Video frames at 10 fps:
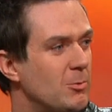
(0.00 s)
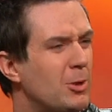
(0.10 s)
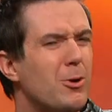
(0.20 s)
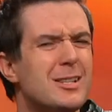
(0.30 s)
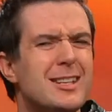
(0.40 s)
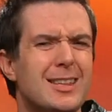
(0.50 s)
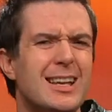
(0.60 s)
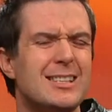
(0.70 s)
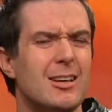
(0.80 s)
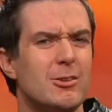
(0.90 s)
The crazy
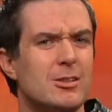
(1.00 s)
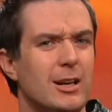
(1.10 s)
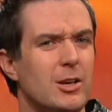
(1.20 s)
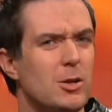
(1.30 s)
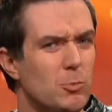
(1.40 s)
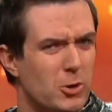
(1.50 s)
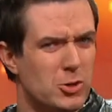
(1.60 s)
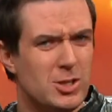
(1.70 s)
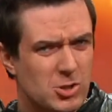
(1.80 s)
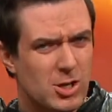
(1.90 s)
thing is, though, it's like, are you
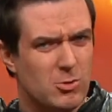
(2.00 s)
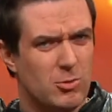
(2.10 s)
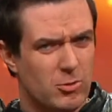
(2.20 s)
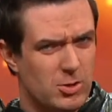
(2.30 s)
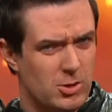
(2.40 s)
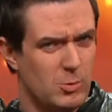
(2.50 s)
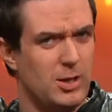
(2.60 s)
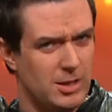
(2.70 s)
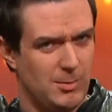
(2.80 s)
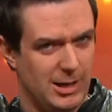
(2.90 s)
watching the show or are you
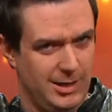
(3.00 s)
tweeting about